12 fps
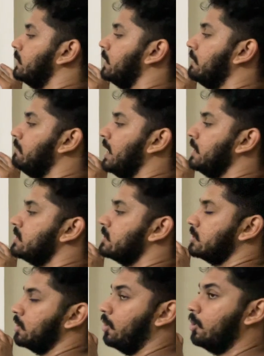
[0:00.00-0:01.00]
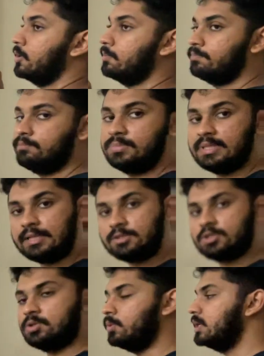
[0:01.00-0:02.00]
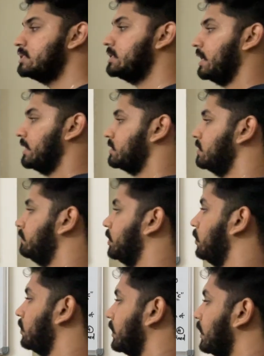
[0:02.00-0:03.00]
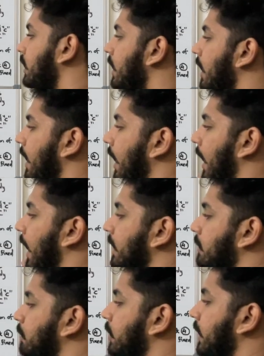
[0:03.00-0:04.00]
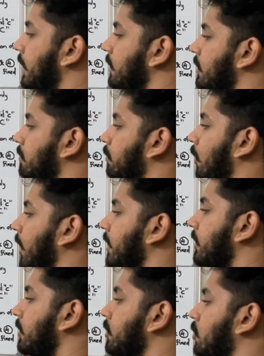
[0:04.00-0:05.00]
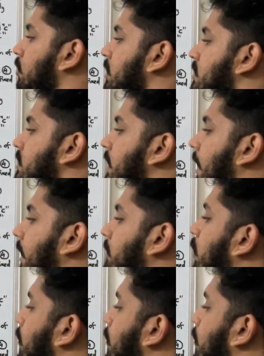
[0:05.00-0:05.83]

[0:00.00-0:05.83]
remains or tends towards an asymptote at a particular point known as the elbow